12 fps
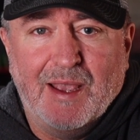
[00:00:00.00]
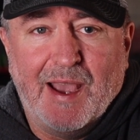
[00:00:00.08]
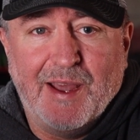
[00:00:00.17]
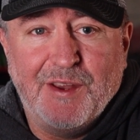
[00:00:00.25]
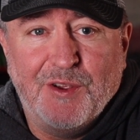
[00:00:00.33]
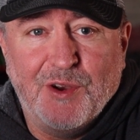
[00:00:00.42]

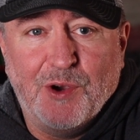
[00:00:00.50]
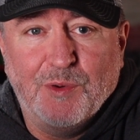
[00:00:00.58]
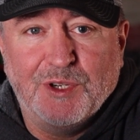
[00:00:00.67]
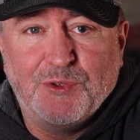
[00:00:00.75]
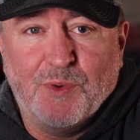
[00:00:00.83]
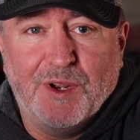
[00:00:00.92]
How do you know
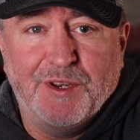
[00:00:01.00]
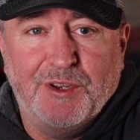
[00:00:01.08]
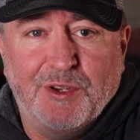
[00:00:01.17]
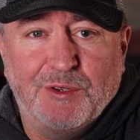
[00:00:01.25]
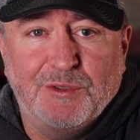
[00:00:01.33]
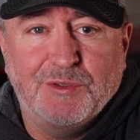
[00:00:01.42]
which one to
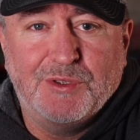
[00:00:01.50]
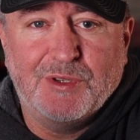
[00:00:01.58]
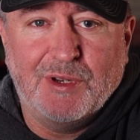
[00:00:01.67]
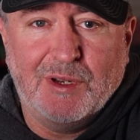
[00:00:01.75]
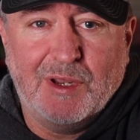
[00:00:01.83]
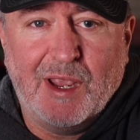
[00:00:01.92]

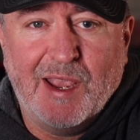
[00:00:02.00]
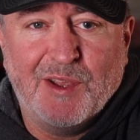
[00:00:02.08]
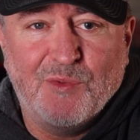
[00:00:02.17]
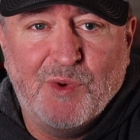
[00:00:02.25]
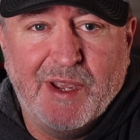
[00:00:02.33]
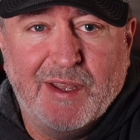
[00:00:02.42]
use
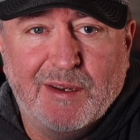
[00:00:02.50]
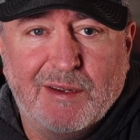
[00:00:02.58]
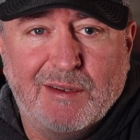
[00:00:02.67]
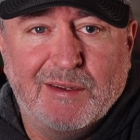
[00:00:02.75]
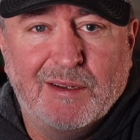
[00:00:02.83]
and when?